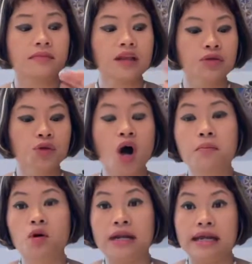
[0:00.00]

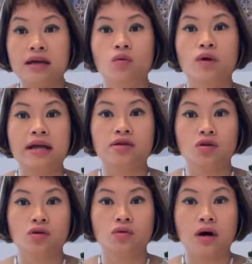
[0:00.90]
normally when
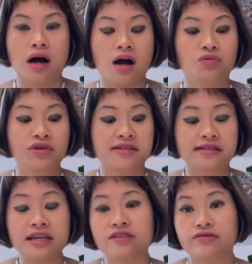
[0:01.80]
you
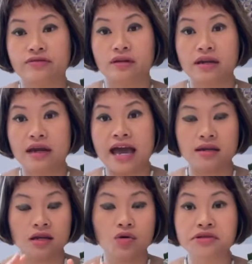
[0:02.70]
receive
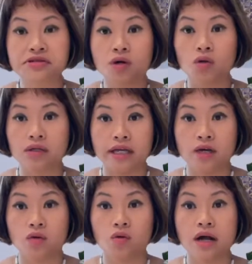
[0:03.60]
any crystal
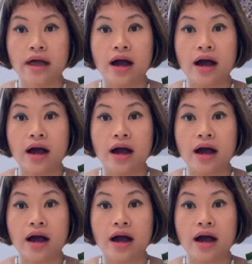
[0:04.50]
new,